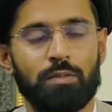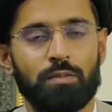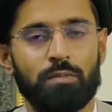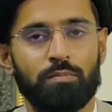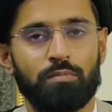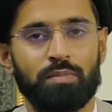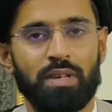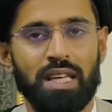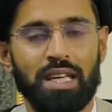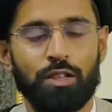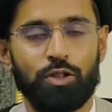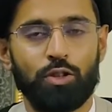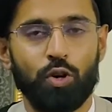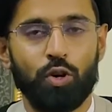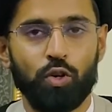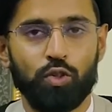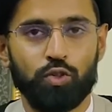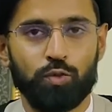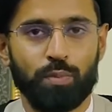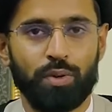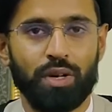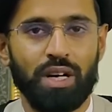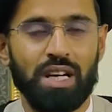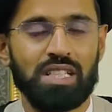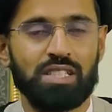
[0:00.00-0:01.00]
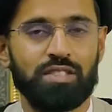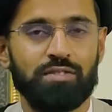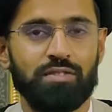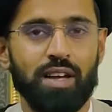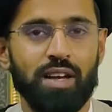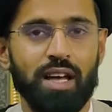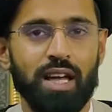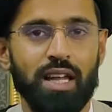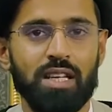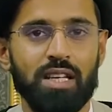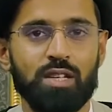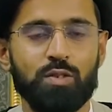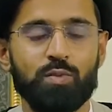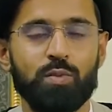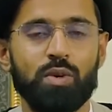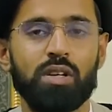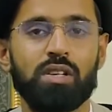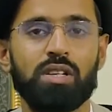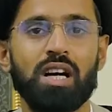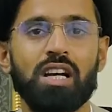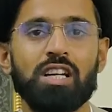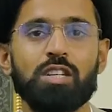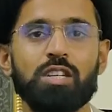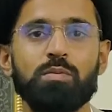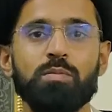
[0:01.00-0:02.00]
being those prayers valid, will
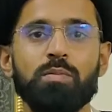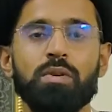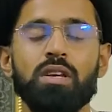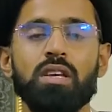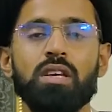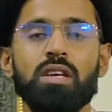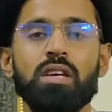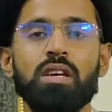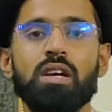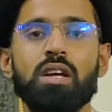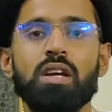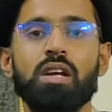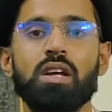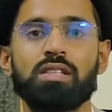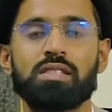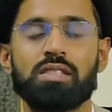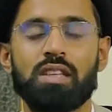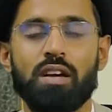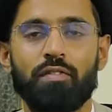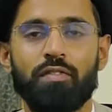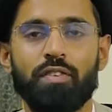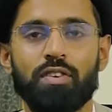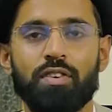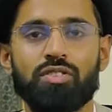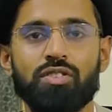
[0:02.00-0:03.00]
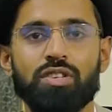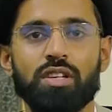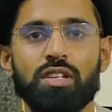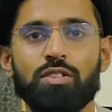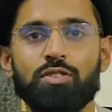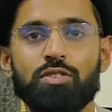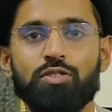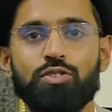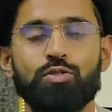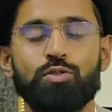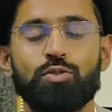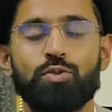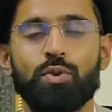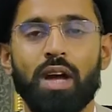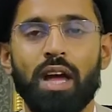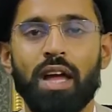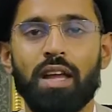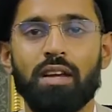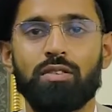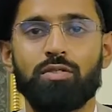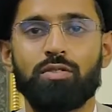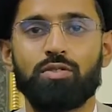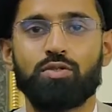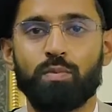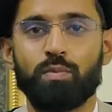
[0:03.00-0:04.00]
not be sufficient
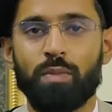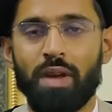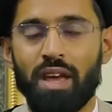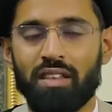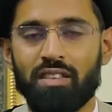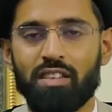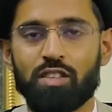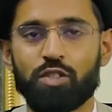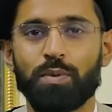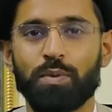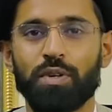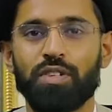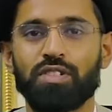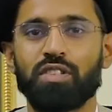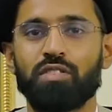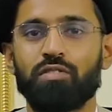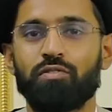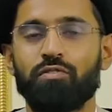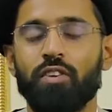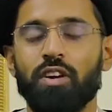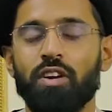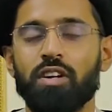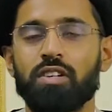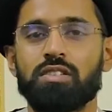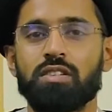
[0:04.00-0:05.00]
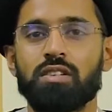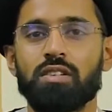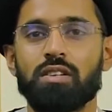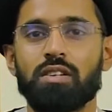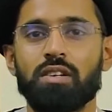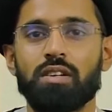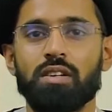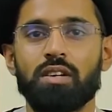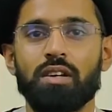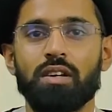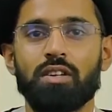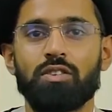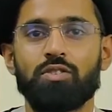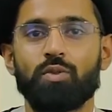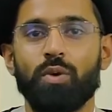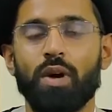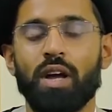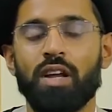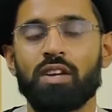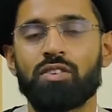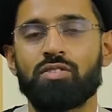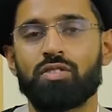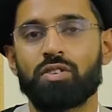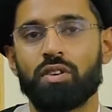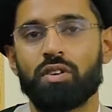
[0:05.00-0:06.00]
to make this person fit to
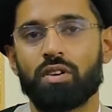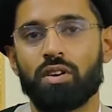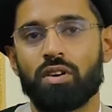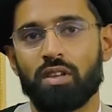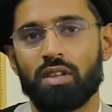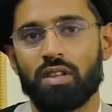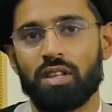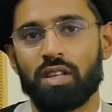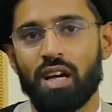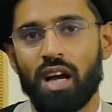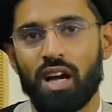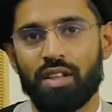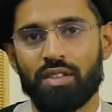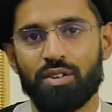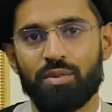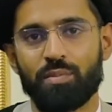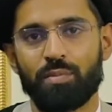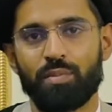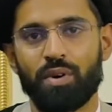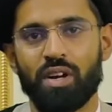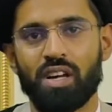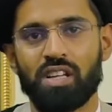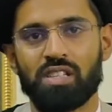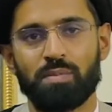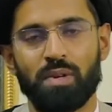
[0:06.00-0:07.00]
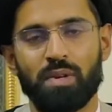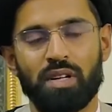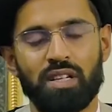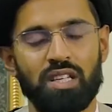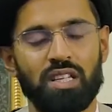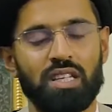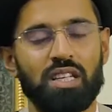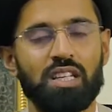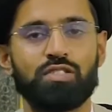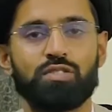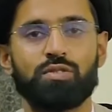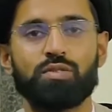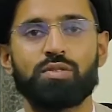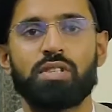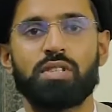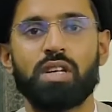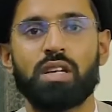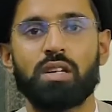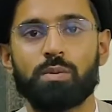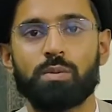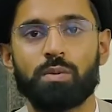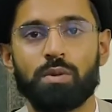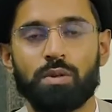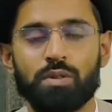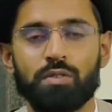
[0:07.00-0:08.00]
enter the other prayers, but he needs to
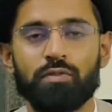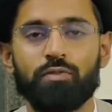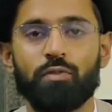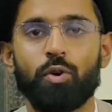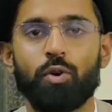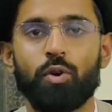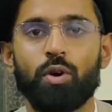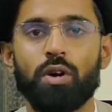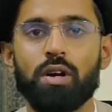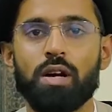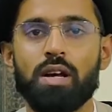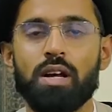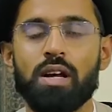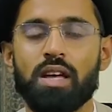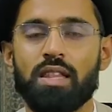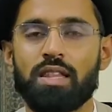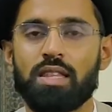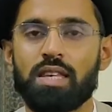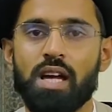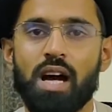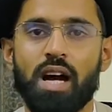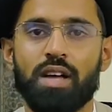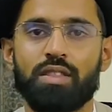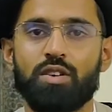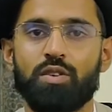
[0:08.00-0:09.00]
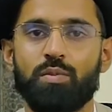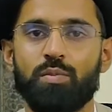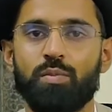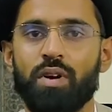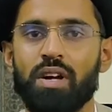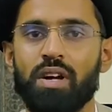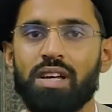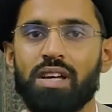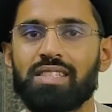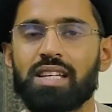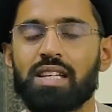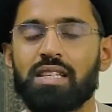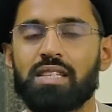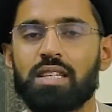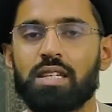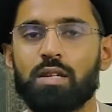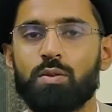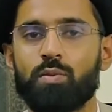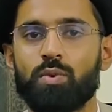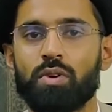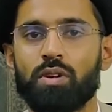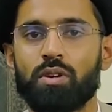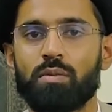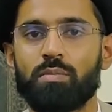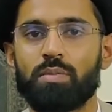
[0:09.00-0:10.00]
take wudu for the other prayers that he
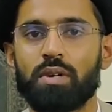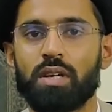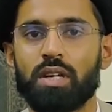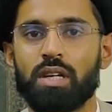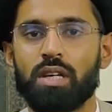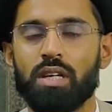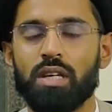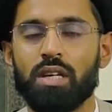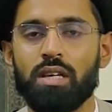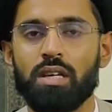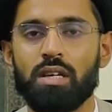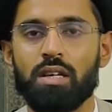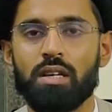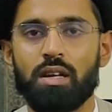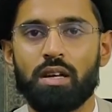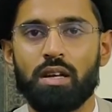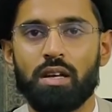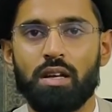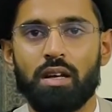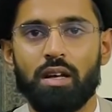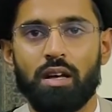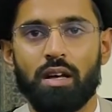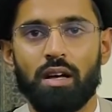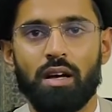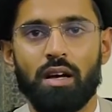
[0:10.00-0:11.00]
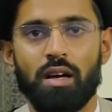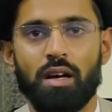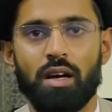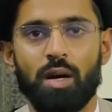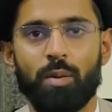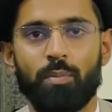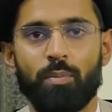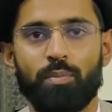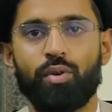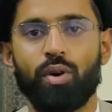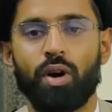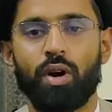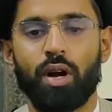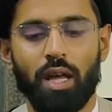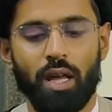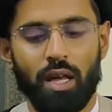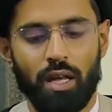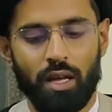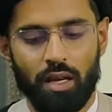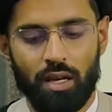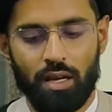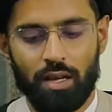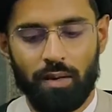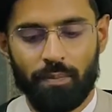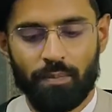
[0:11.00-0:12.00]
will be
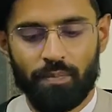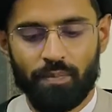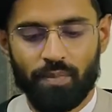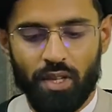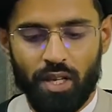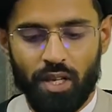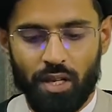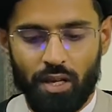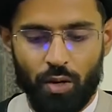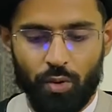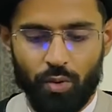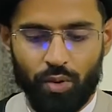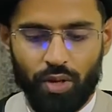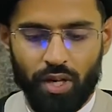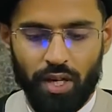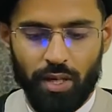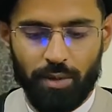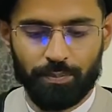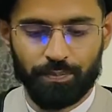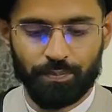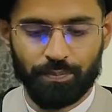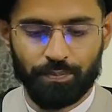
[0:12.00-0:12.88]
praying. Okay.